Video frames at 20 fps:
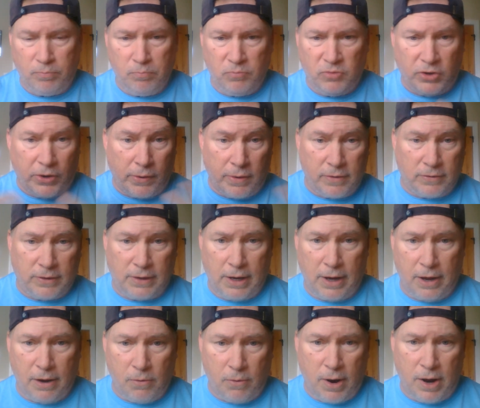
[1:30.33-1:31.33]
serious
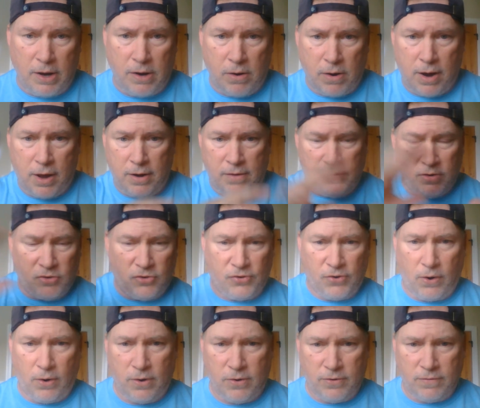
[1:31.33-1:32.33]
gig, right? You're kind of in
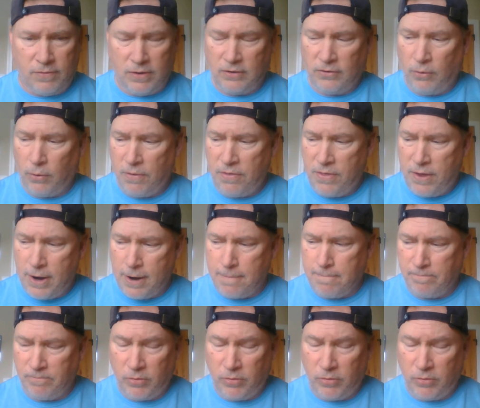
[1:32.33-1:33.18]
charge of this whole thing